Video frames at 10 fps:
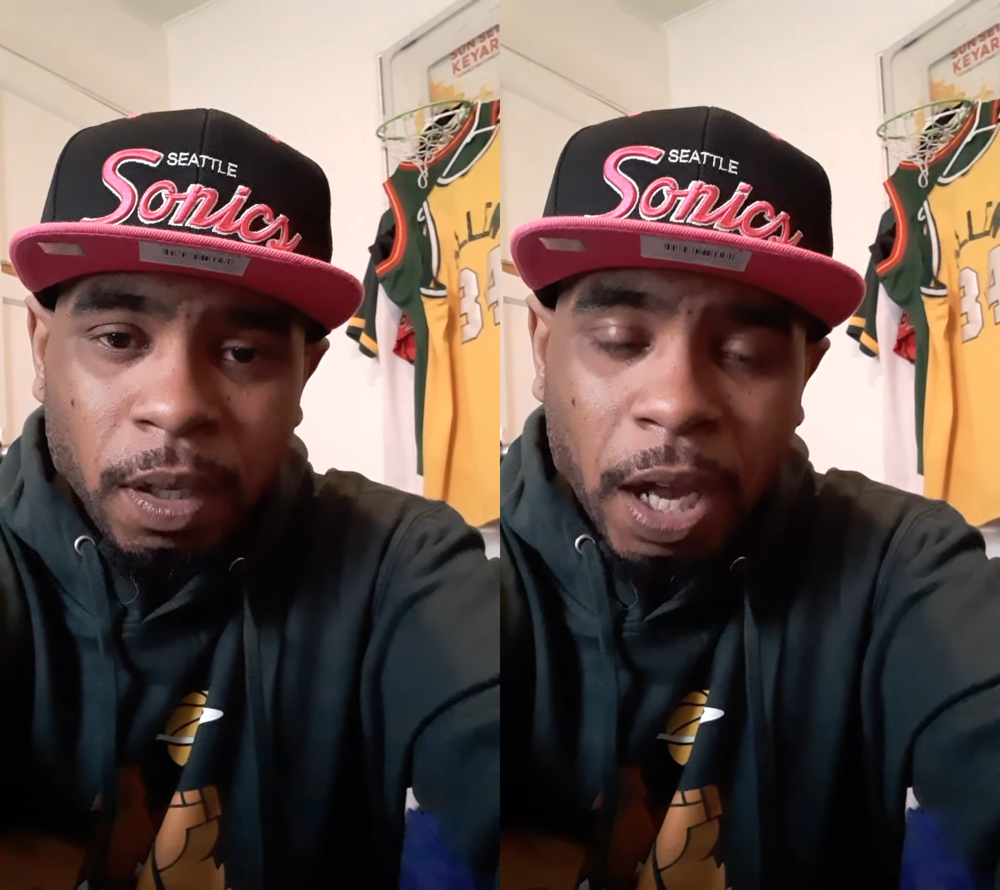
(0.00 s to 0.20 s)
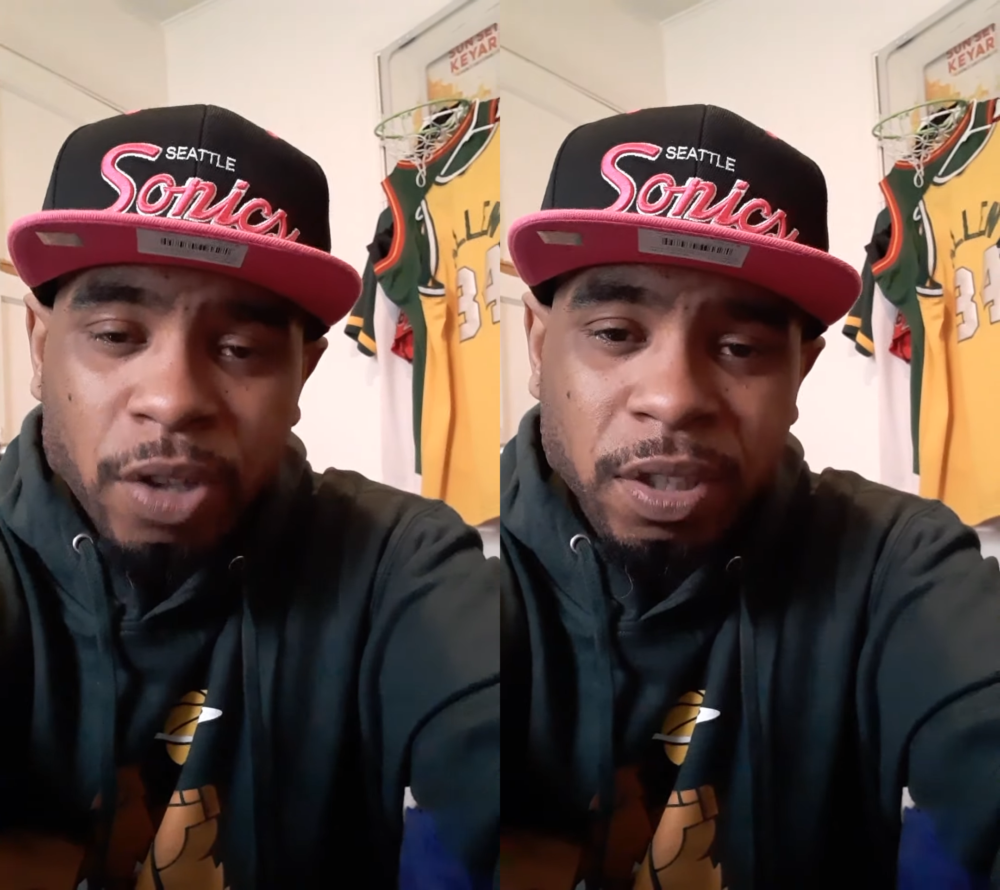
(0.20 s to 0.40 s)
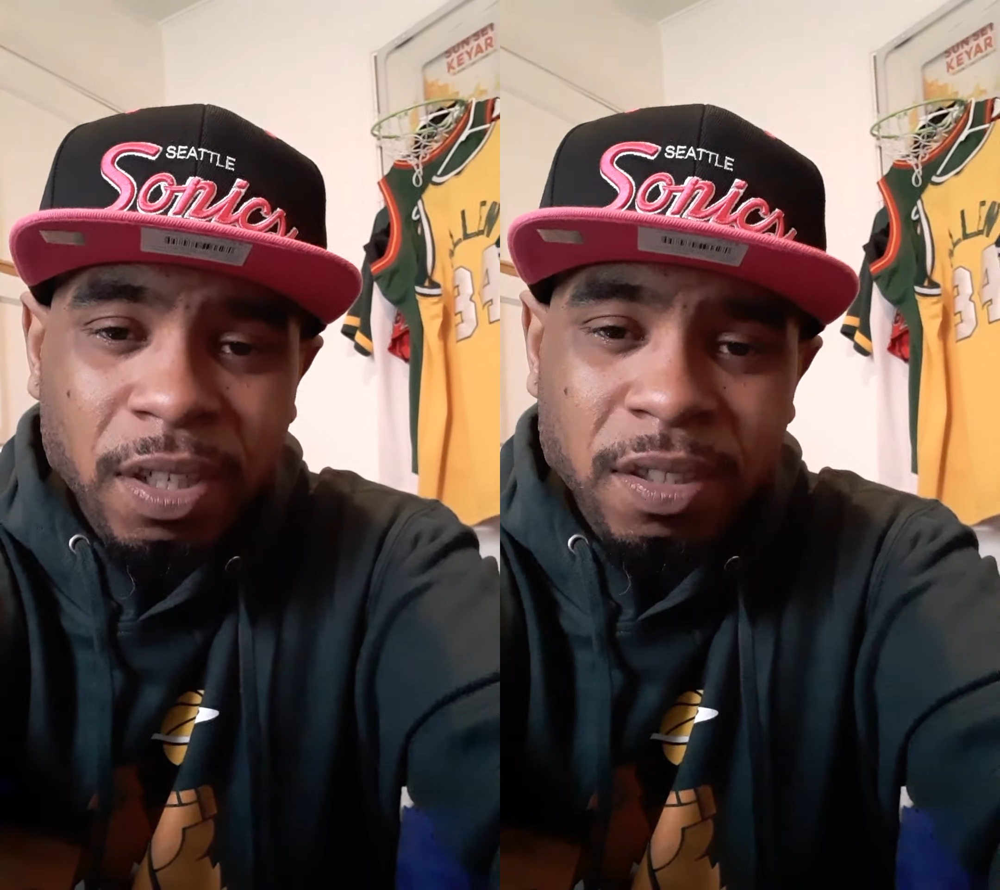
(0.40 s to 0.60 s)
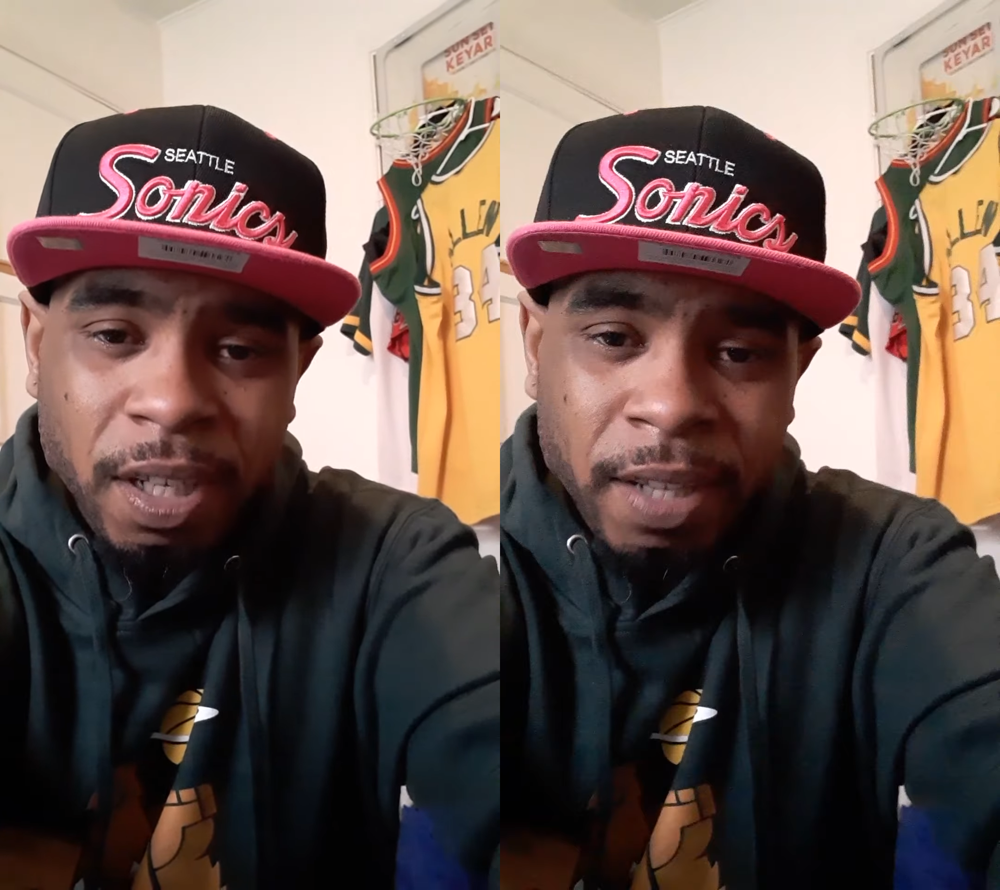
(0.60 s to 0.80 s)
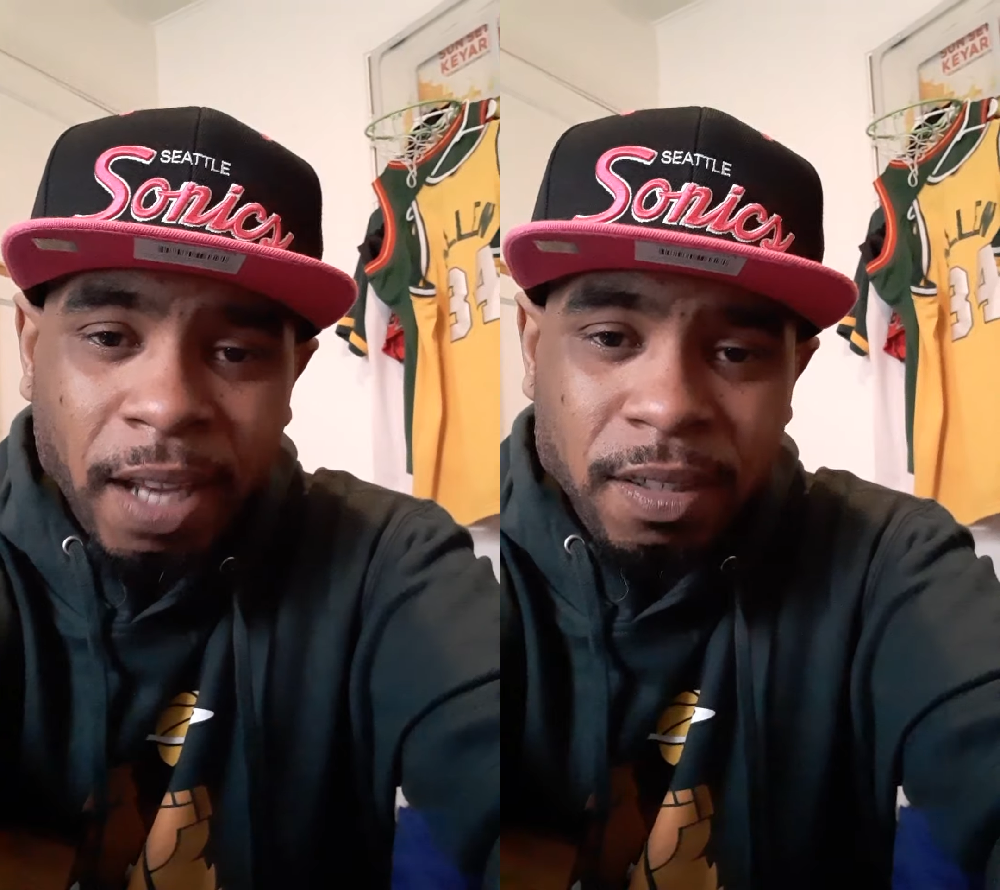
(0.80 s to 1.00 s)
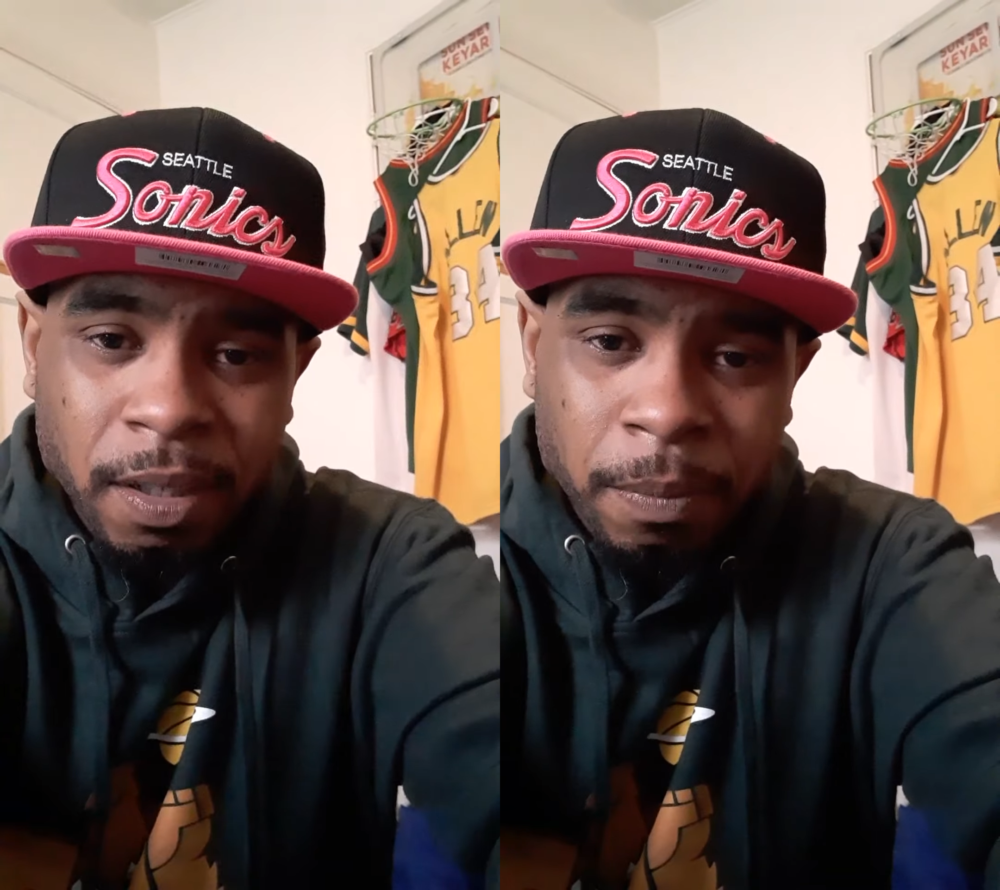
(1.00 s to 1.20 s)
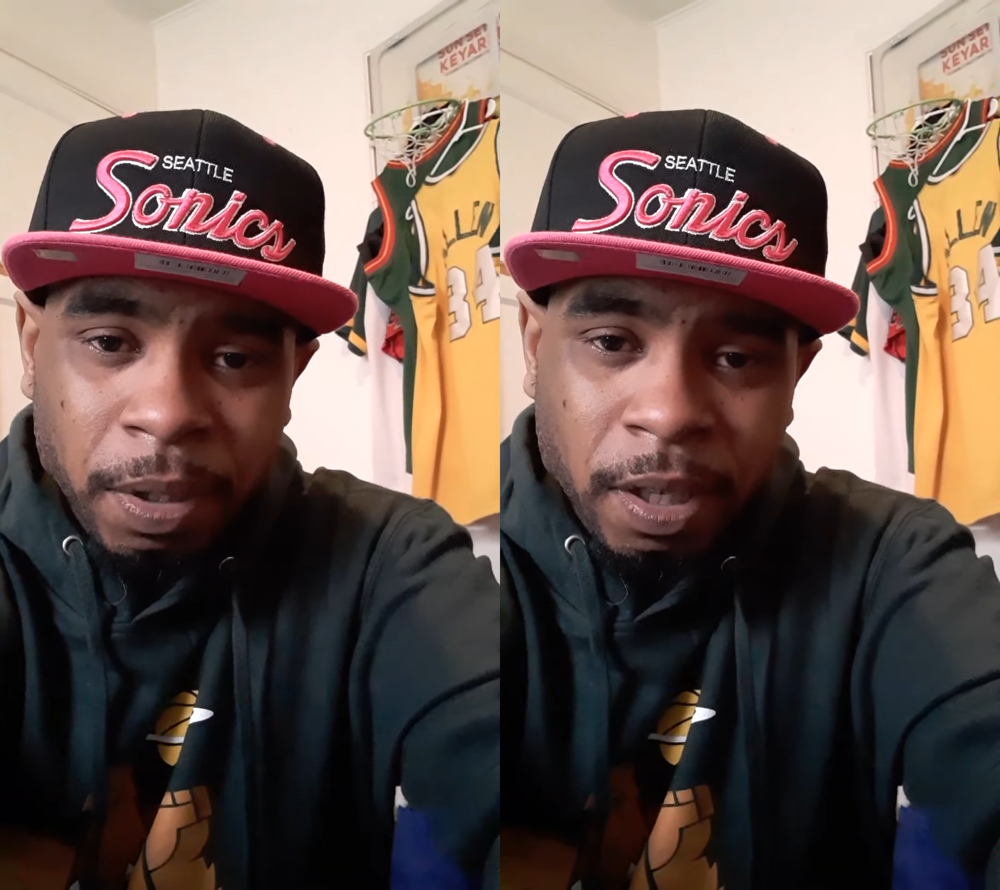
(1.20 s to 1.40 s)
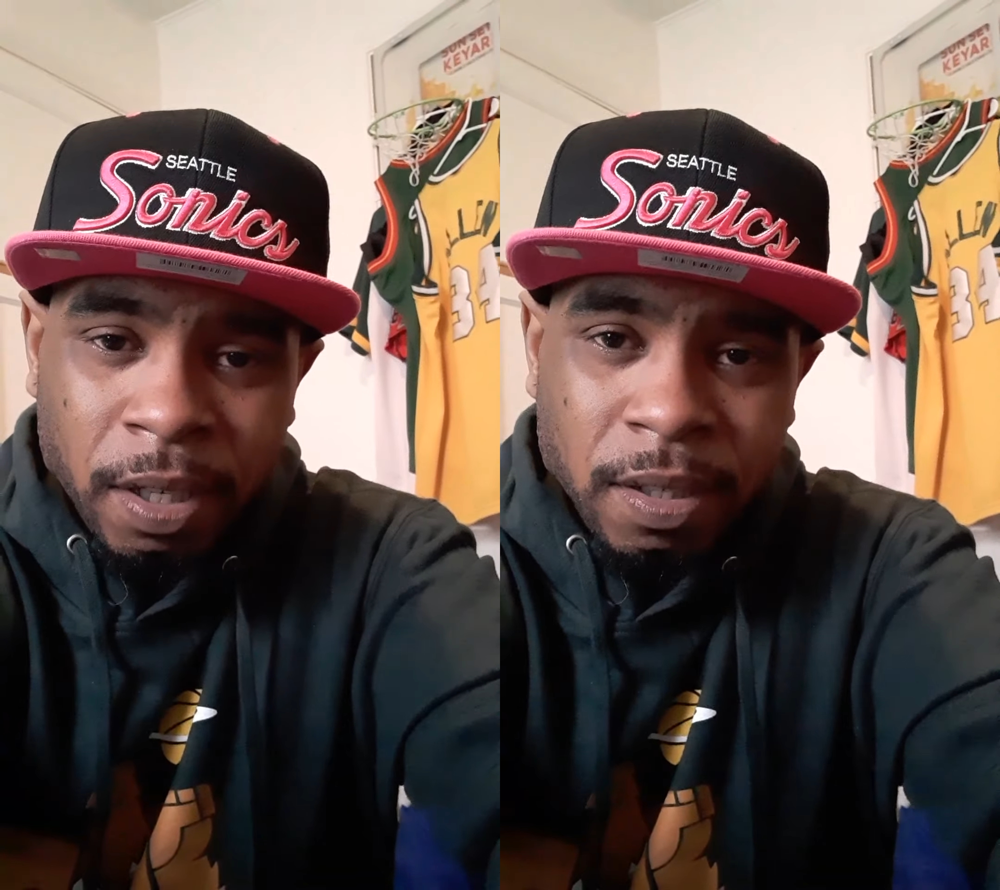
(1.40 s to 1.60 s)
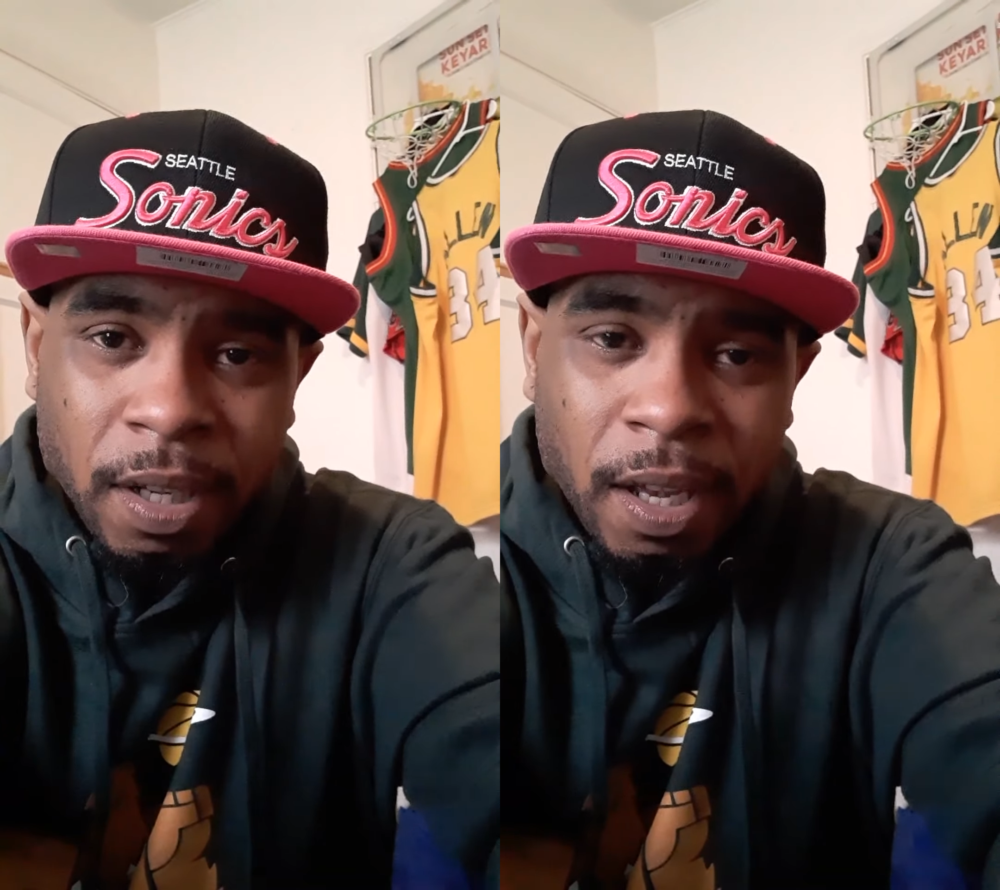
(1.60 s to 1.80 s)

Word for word: I was going to send that to him because